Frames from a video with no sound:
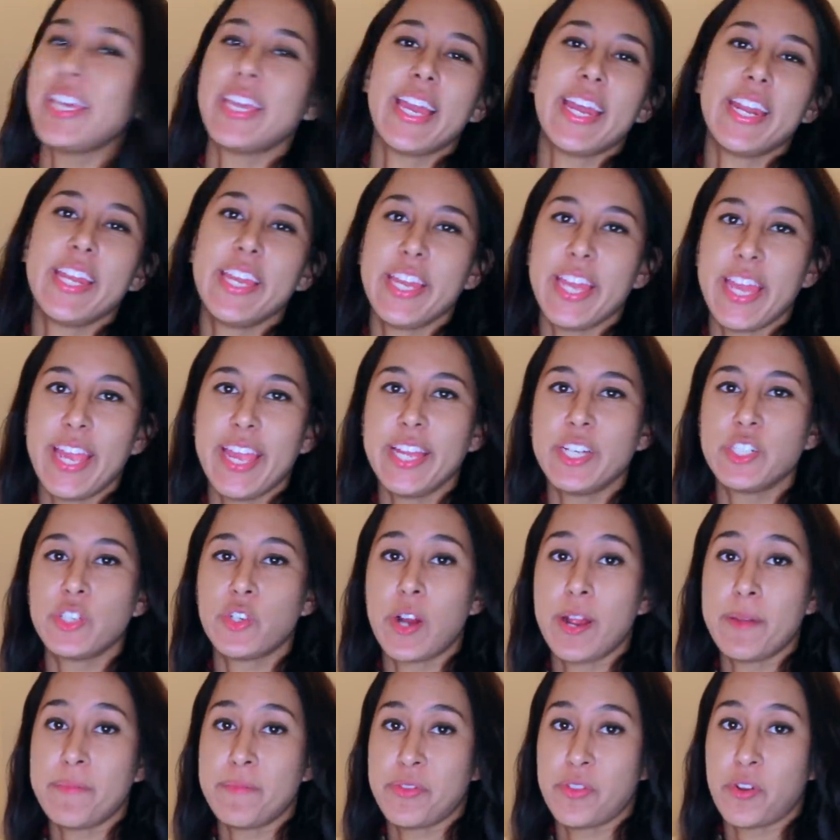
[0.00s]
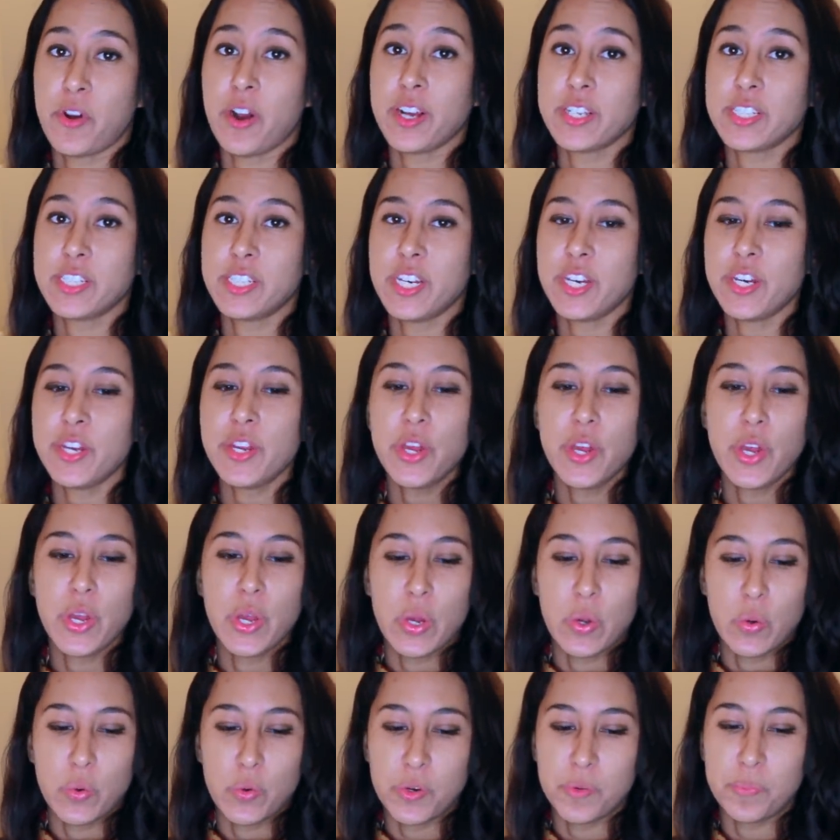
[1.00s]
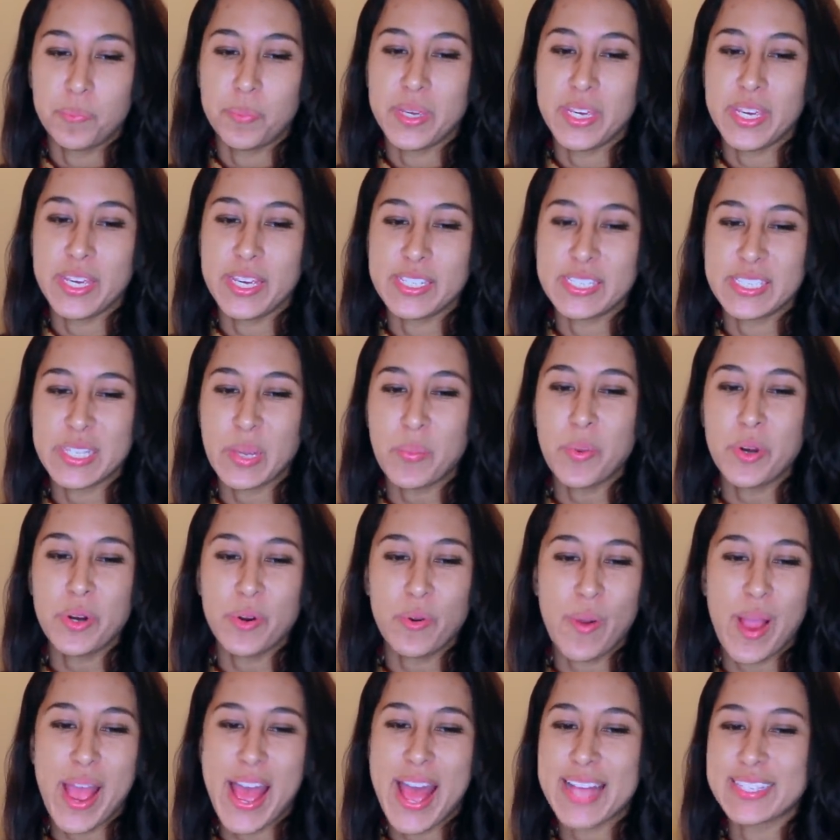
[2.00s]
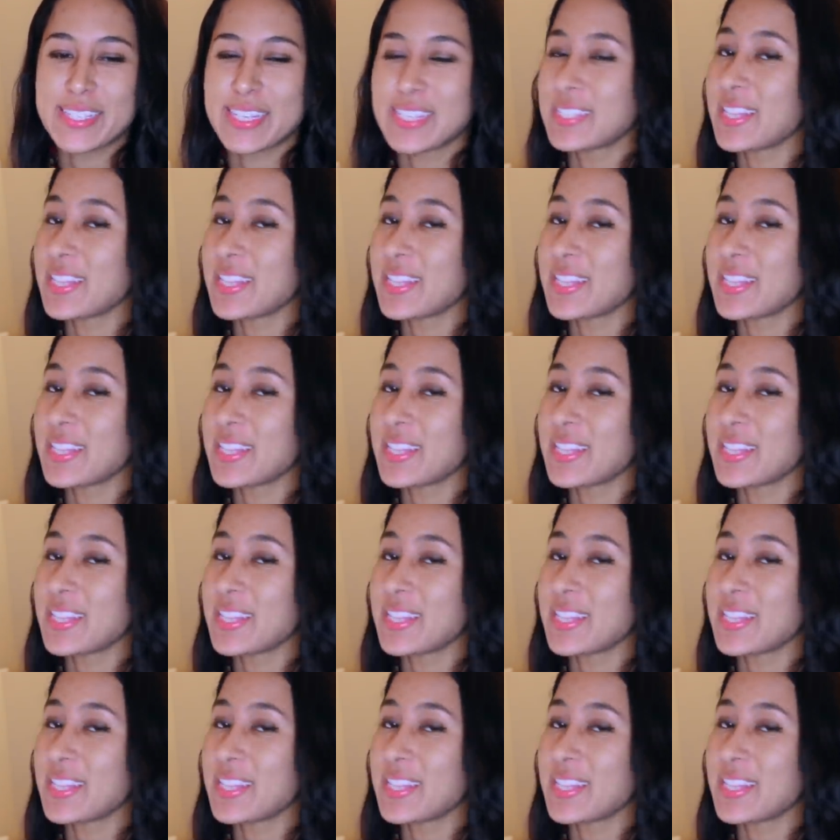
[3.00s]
getting a Triumph Thruxton would be someone who has a